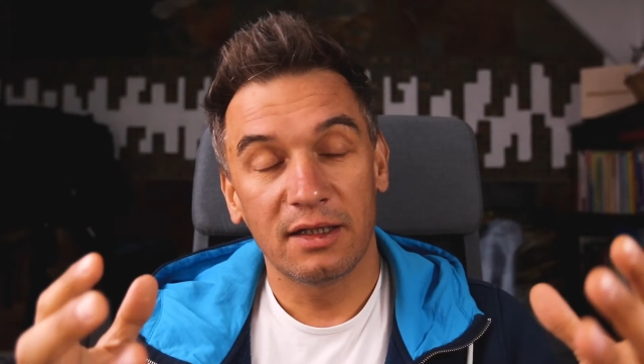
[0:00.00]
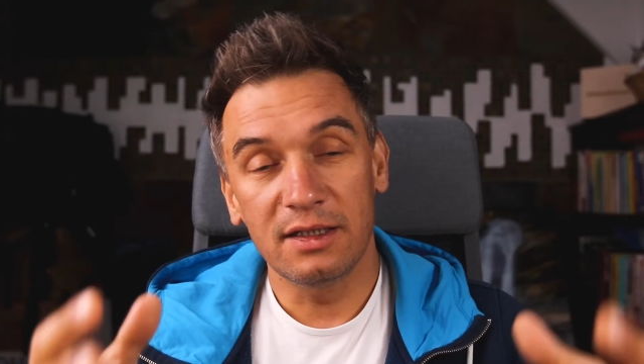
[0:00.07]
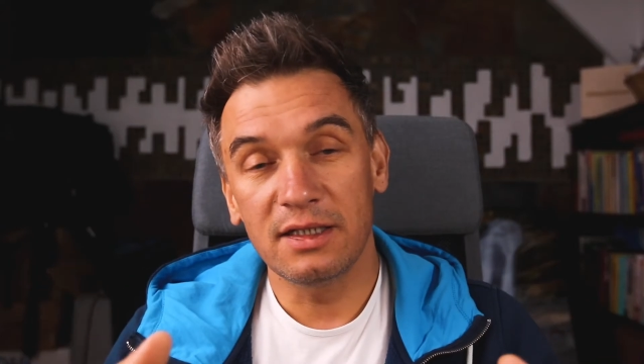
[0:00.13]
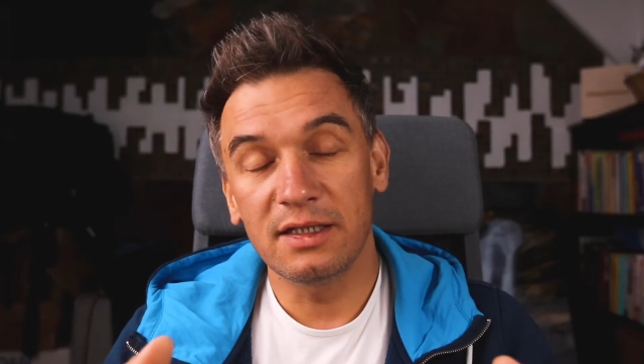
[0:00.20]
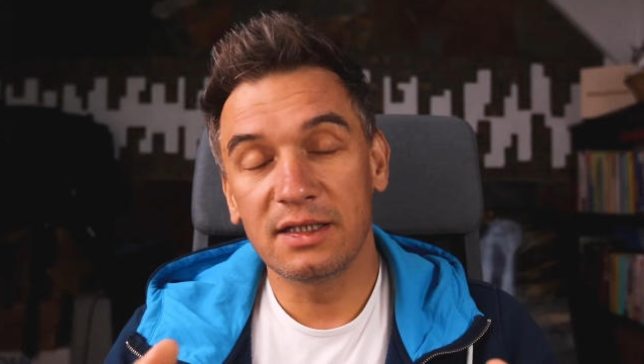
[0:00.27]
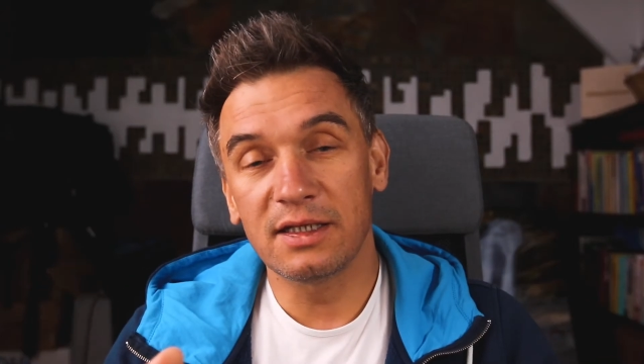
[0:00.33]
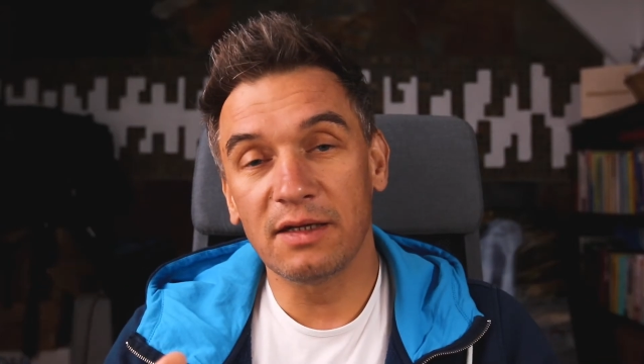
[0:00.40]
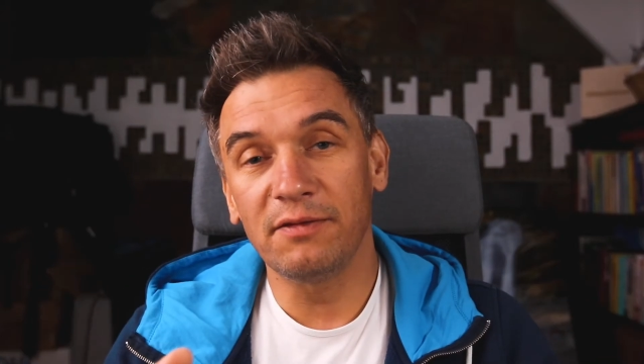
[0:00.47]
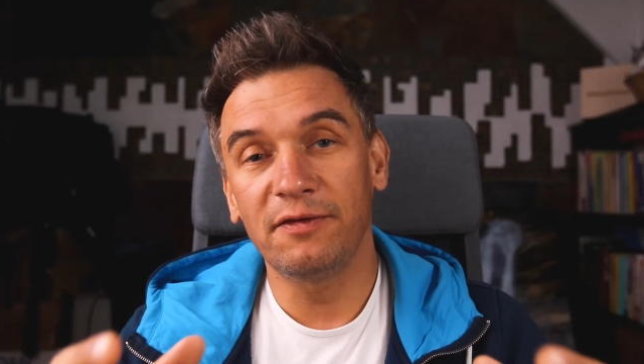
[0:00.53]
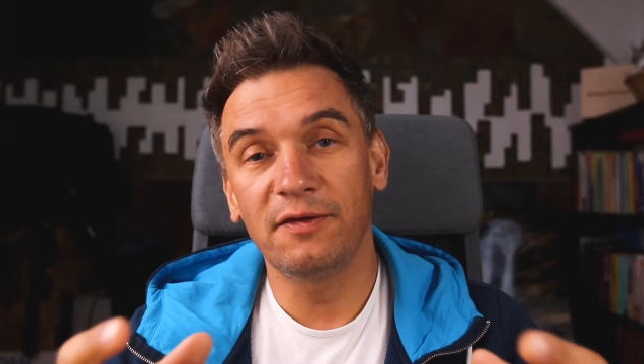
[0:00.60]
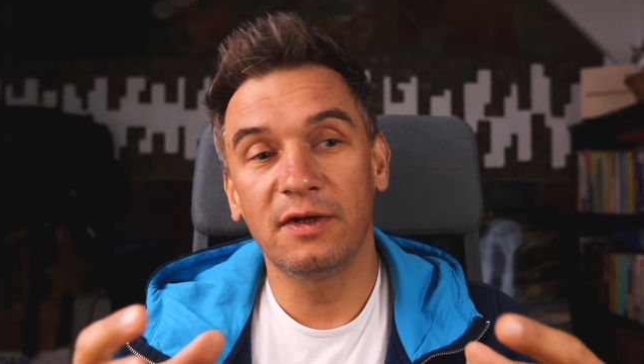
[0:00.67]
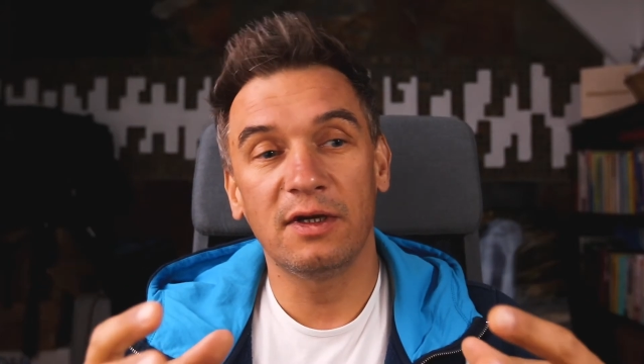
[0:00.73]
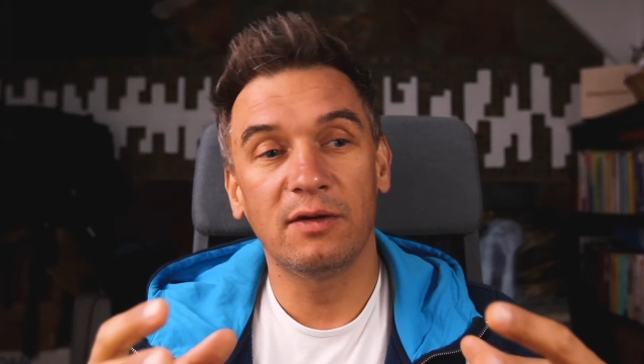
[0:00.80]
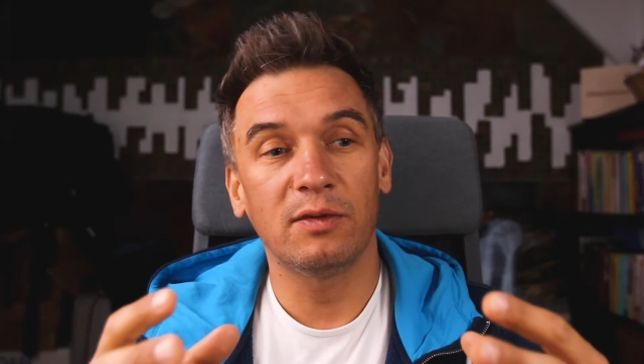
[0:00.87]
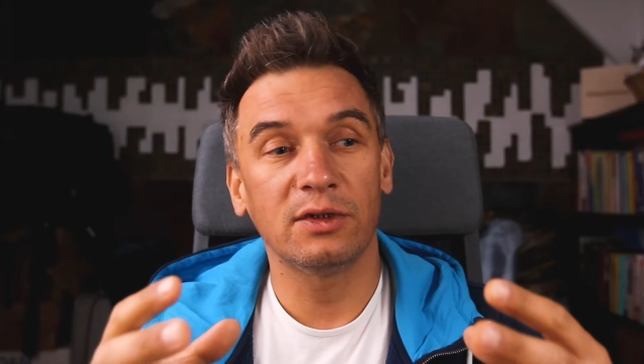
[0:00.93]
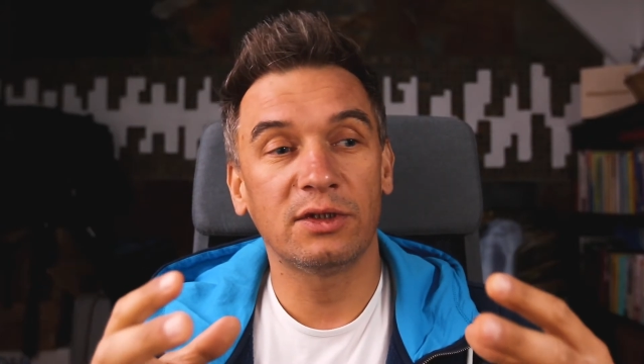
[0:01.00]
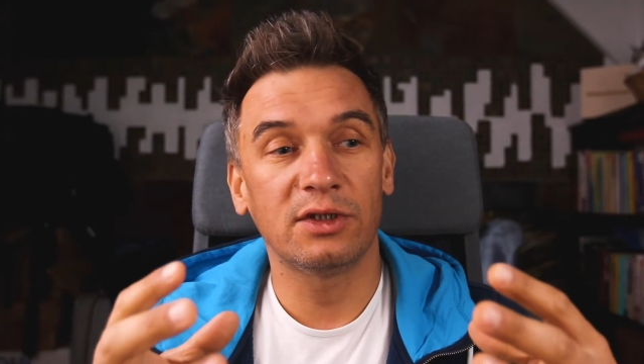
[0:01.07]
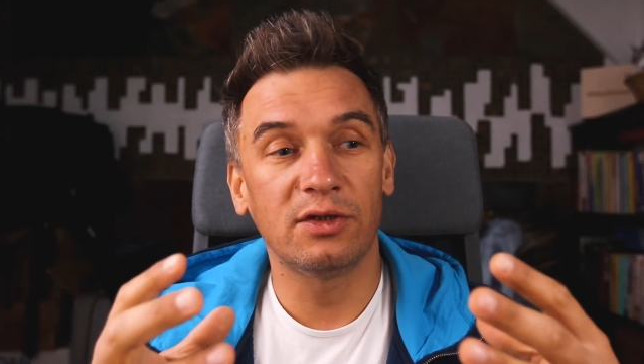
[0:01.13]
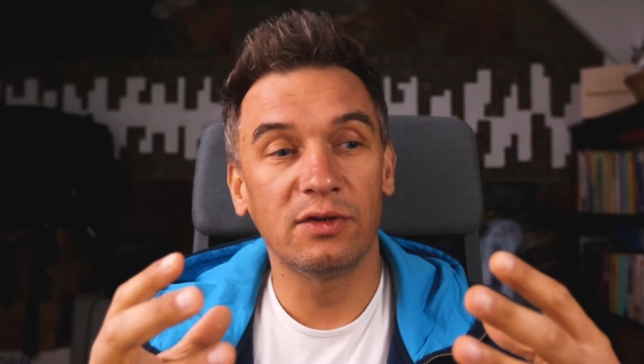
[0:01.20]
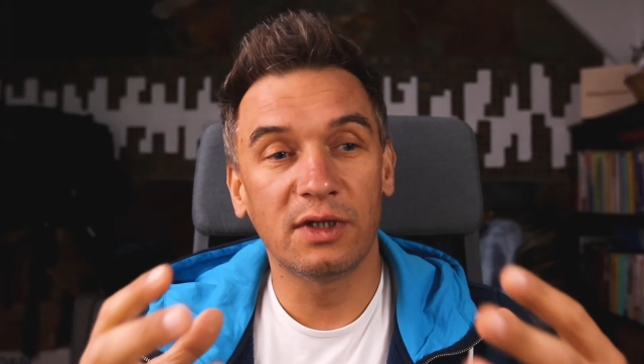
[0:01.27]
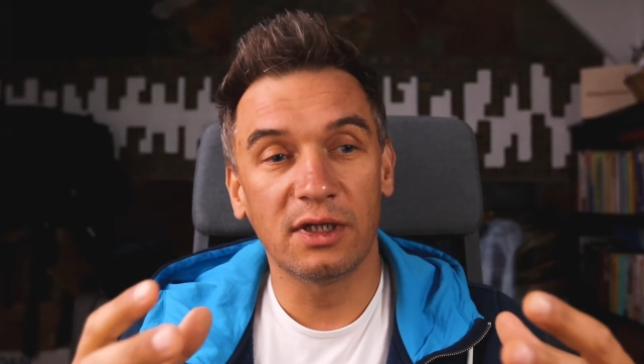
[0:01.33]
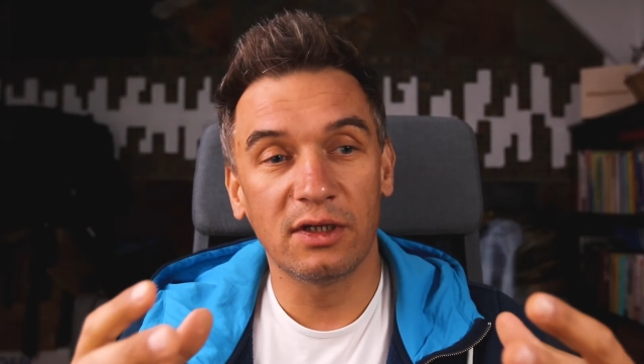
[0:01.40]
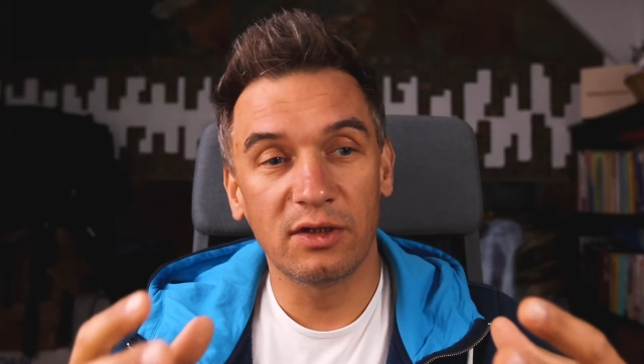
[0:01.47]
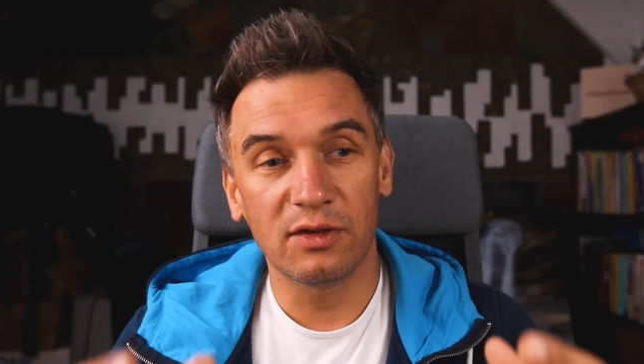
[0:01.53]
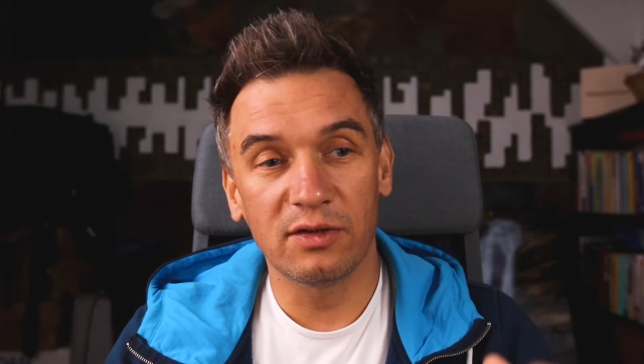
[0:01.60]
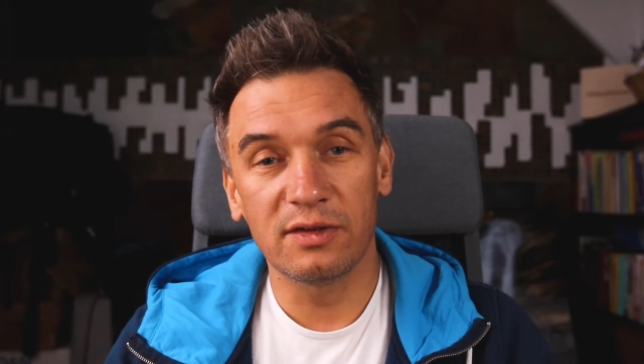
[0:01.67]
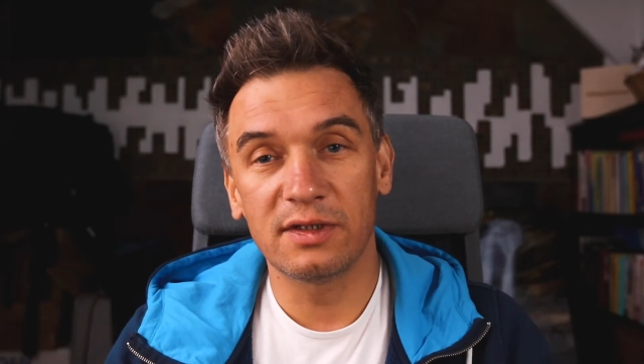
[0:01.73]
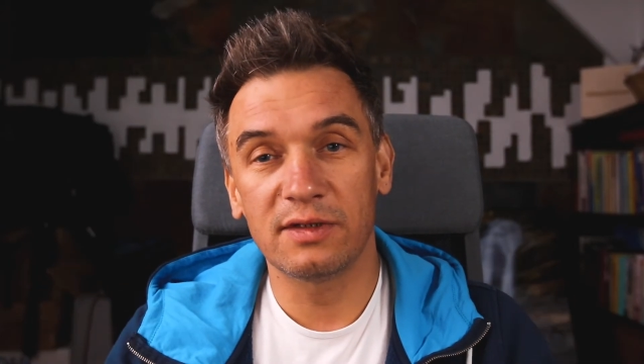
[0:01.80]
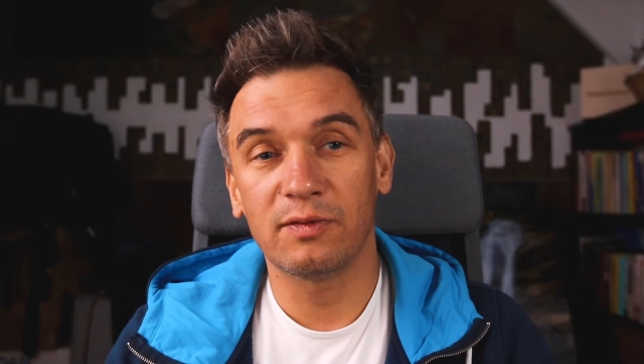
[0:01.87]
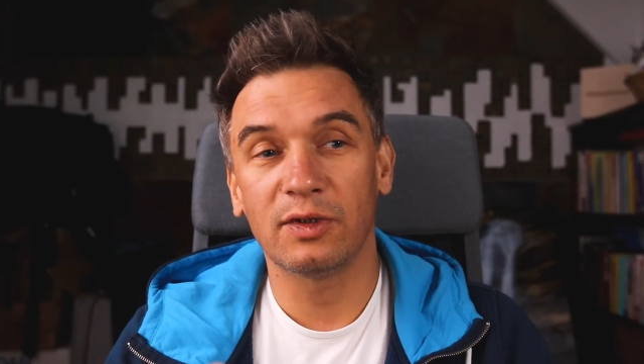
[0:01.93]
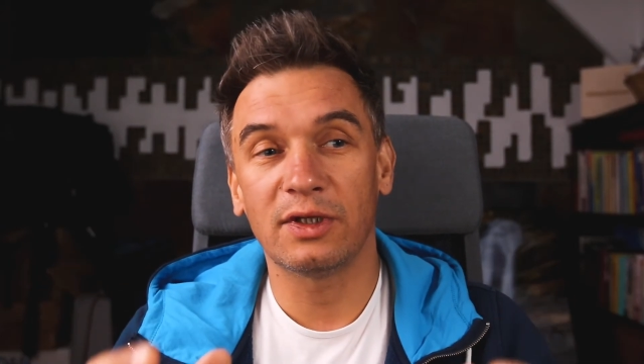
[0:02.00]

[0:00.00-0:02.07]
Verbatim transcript: This is something what you can use,